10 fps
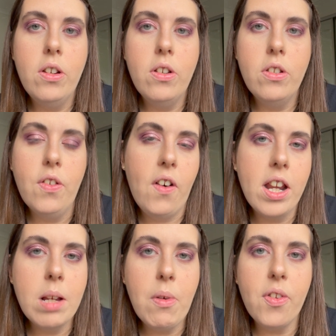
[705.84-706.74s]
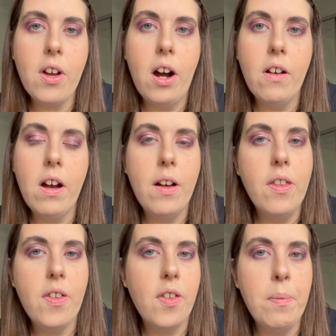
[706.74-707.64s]
defining mascara.
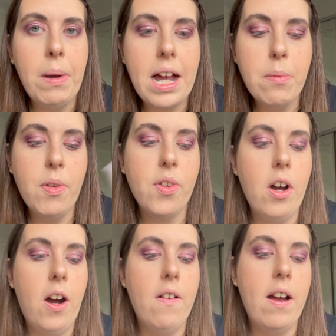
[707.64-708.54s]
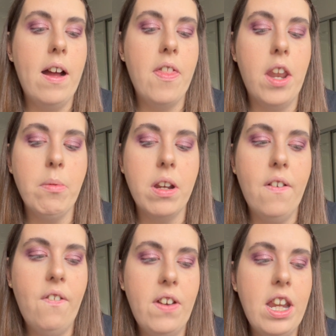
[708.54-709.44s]
This is a black mascara, and then I'm going to
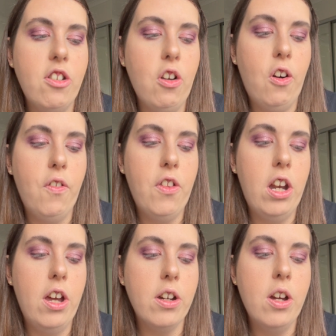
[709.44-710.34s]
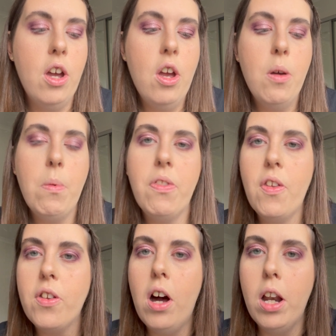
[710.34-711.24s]
finish off the look with
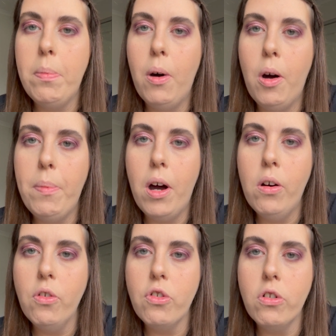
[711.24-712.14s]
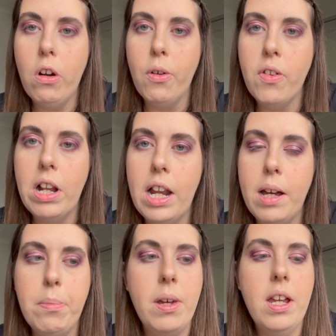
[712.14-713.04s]
this Colourpop Ultra Glossy
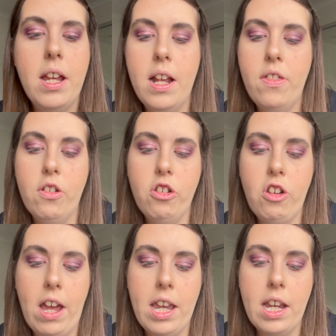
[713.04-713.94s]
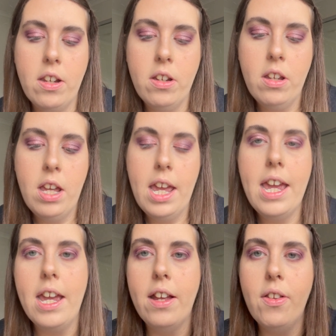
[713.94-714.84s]
Lip in the shade
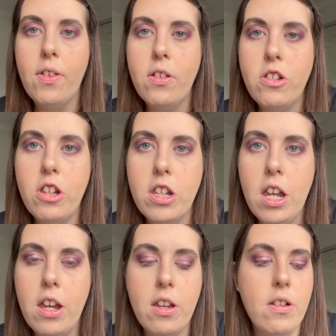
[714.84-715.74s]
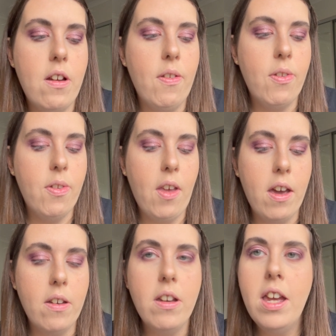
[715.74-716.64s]
Here's to You.
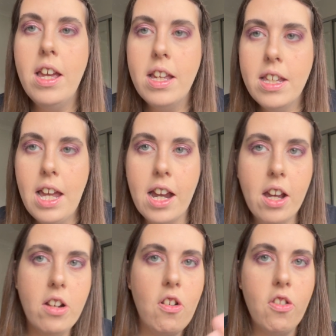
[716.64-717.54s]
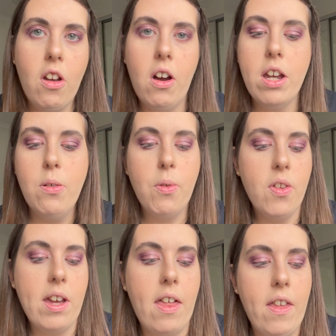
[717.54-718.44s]
So yeah, gonna just tie it all
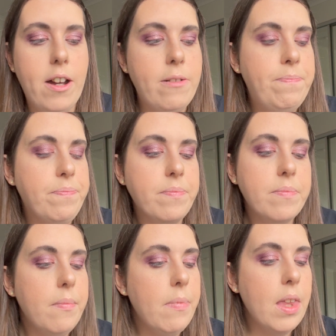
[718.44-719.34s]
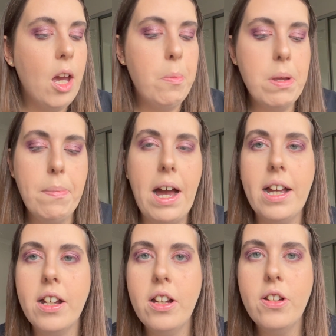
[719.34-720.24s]
together. I'll be back